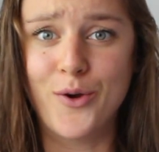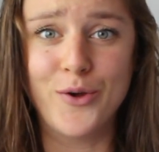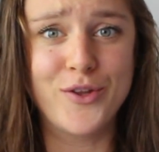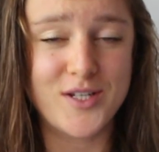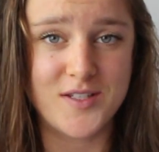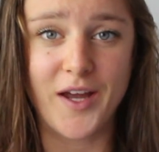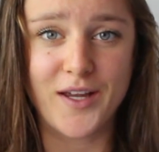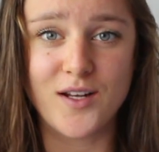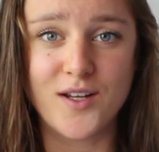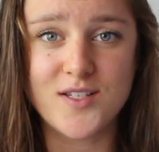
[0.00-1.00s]
other
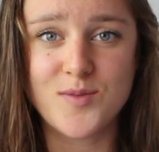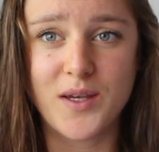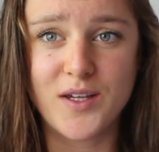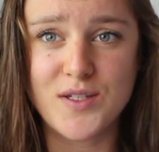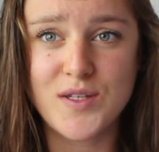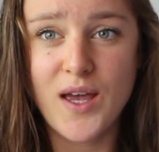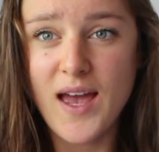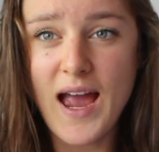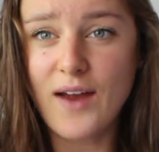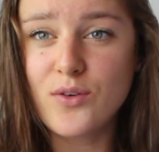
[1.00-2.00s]
cyclists, because
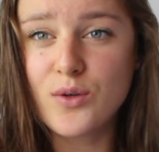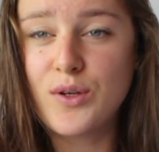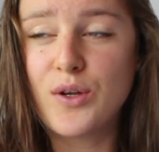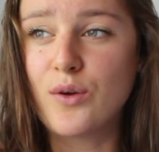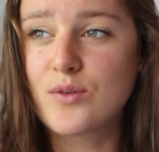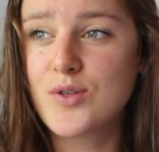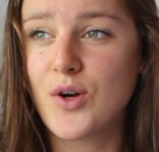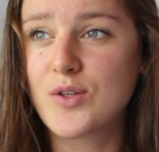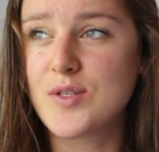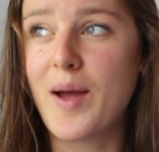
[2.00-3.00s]
everyone, you know,
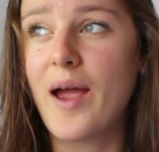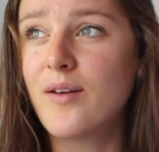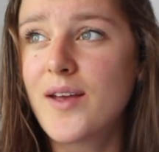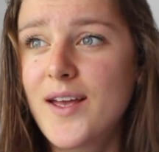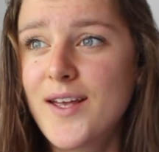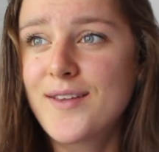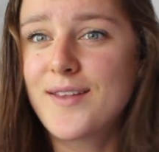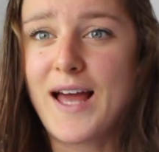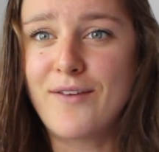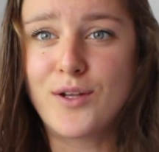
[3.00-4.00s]
talks about
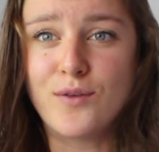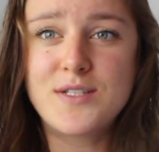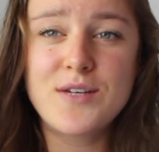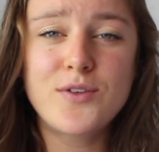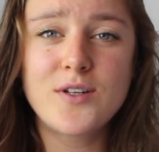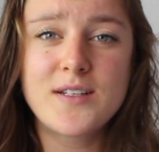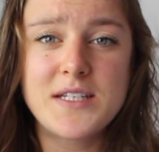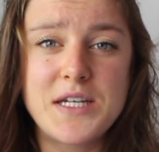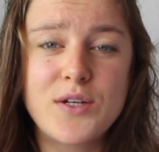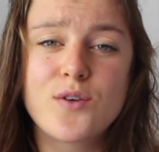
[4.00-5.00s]
the level of
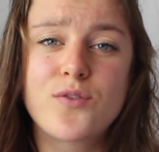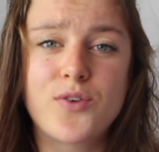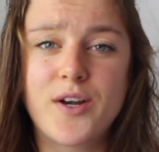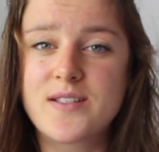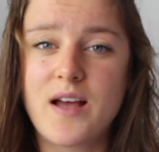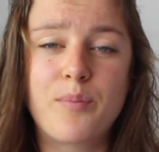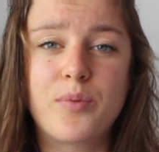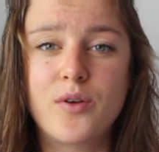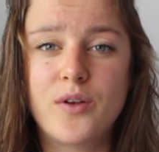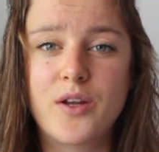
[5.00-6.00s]
difficulty of, for
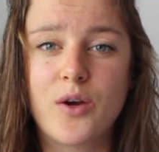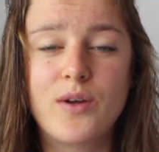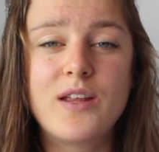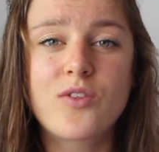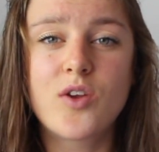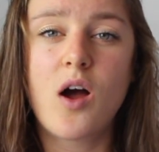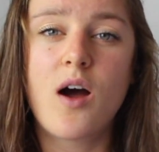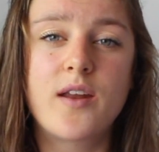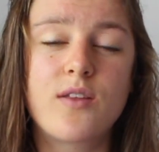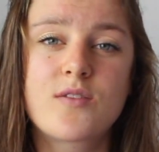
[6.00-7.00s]
example, you know,
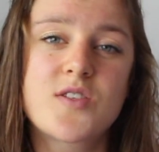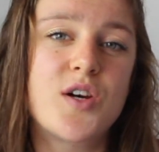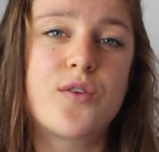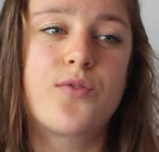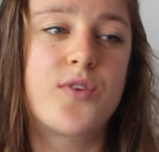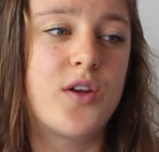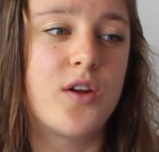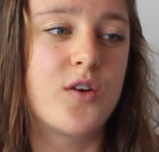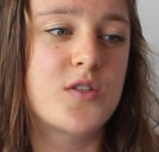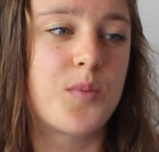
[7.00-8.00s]
Inthanon and stuff, and you
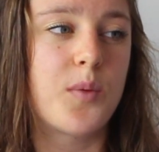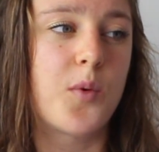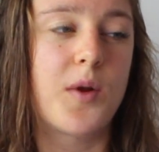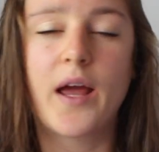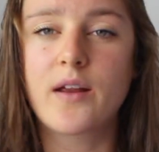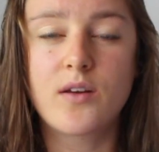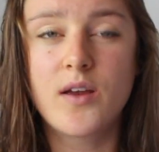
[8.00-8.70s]
know, some people were like,